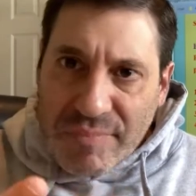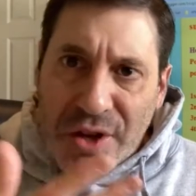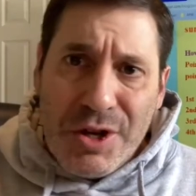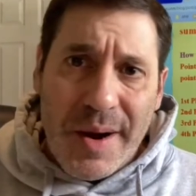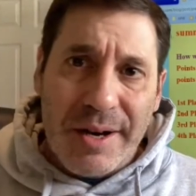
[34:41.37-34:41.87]

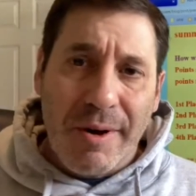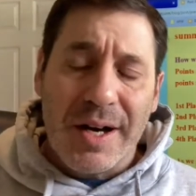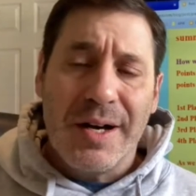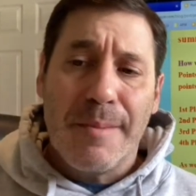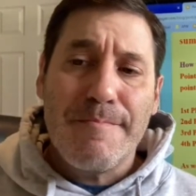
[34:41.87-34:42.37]
you might write
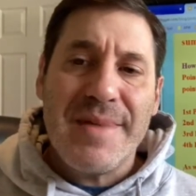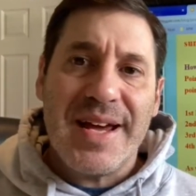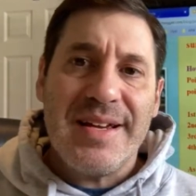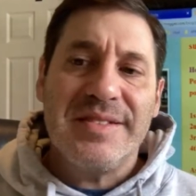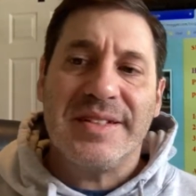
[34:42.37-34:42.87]
an
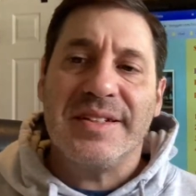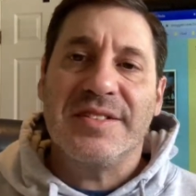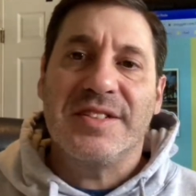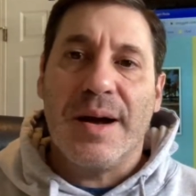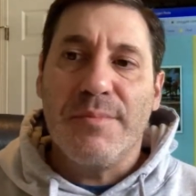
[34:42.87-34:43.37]
amazing
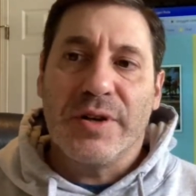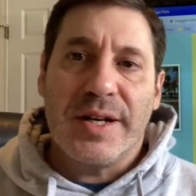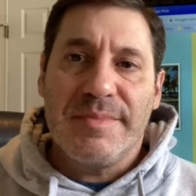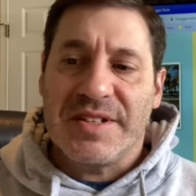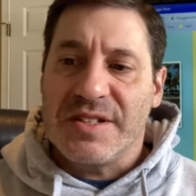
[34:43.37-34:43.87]
summary,
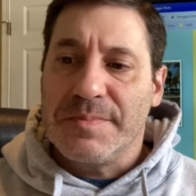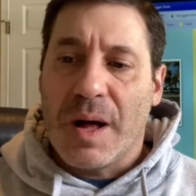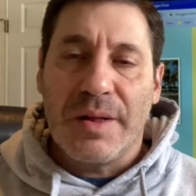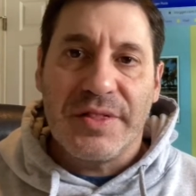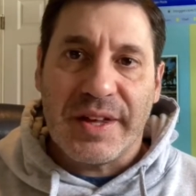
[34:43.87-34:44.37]
and Mrs.
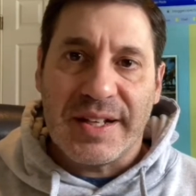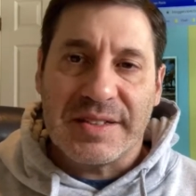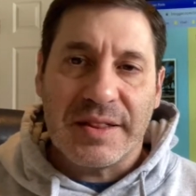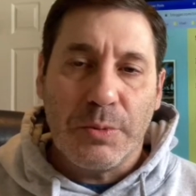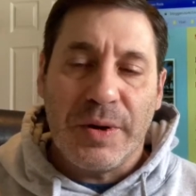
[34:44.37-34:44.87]
Mullen thinks
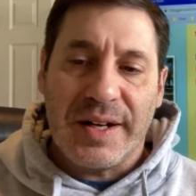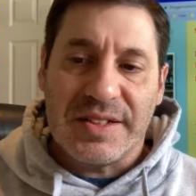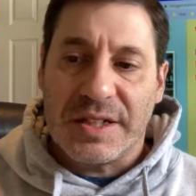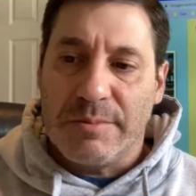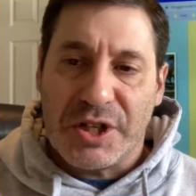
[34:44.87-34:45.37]
that the winning
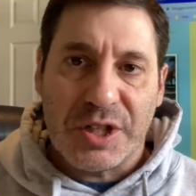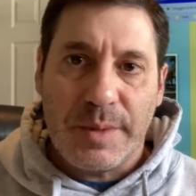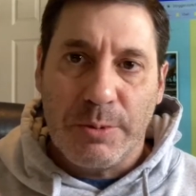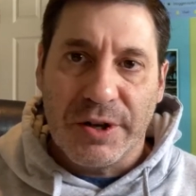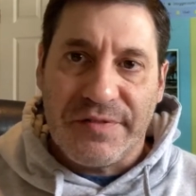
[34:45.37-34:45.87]
summary should be
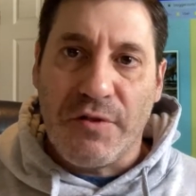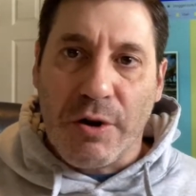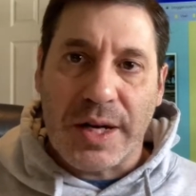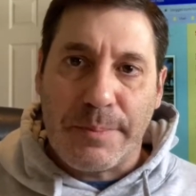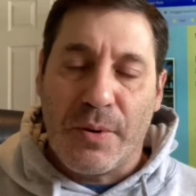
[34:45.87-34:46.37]
worth
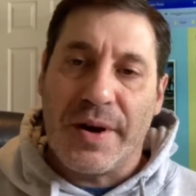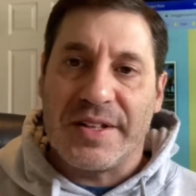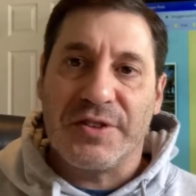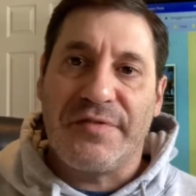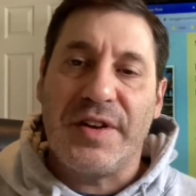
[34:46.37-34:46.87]
40 points
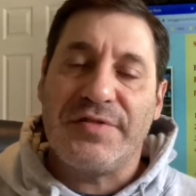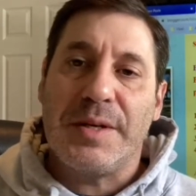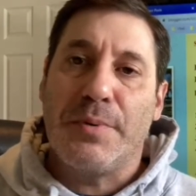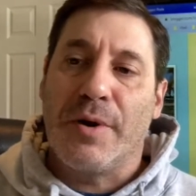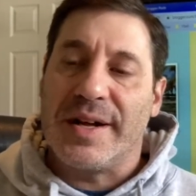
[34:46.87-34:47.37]
or 50
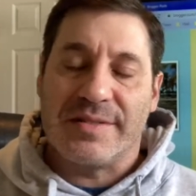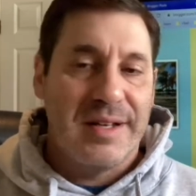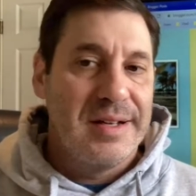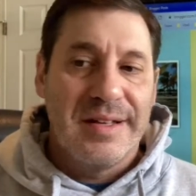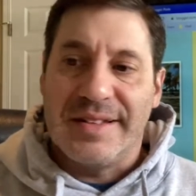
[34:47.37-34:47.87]
points.
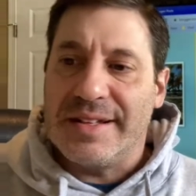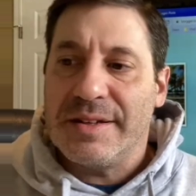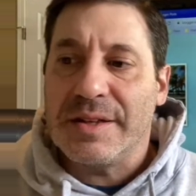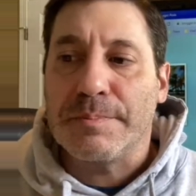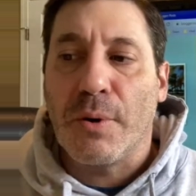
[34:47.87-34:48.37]

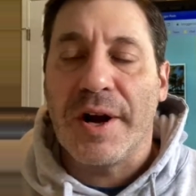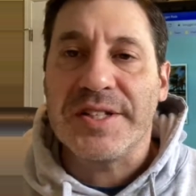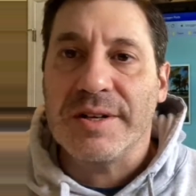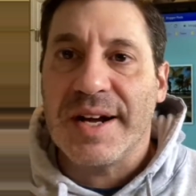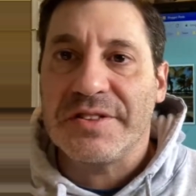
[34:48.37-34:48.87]
The points
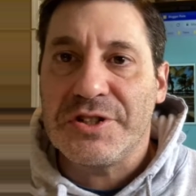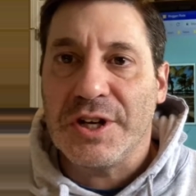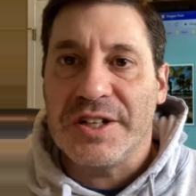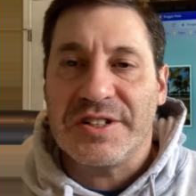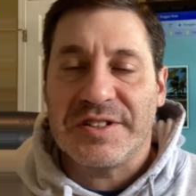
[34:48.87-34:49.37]
are at the
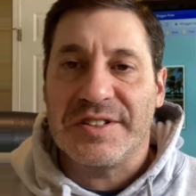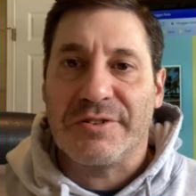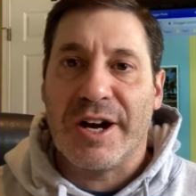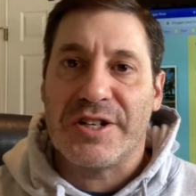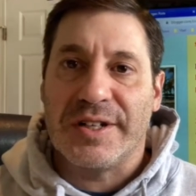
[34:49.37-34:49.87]
judge's
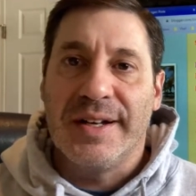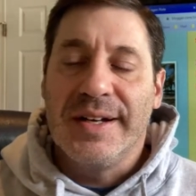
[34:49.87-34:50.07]
discretion.